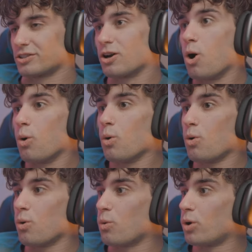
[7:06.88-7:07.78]

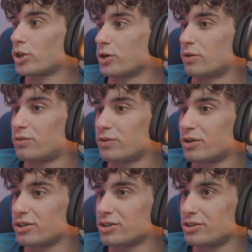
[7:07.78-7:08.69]
Oh, what the fuck,
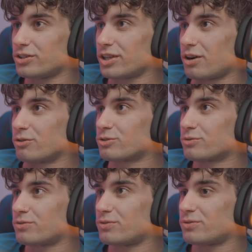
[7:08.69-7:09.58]
dude? That
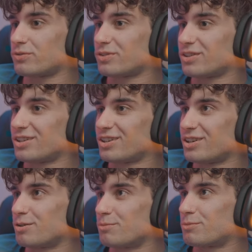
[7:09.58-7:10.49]
was...
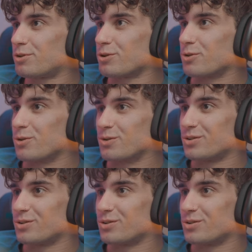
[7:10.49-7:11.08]
Bro.